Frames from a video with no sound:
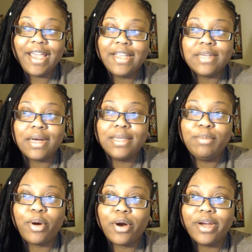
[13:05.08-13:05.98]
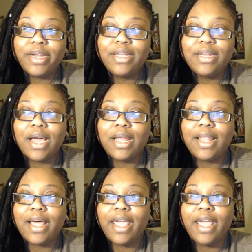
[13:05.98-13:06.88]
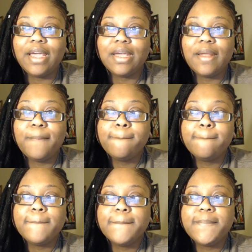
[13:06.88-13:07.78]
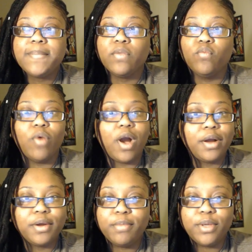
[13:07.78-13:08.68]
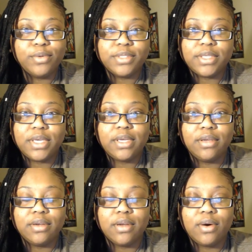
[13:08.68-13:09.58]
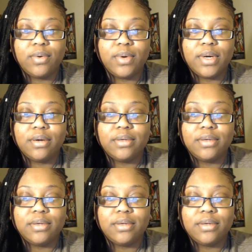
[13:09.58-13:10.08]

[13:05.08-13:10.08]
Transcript: I like Dolly Parton. I like rock music, you know.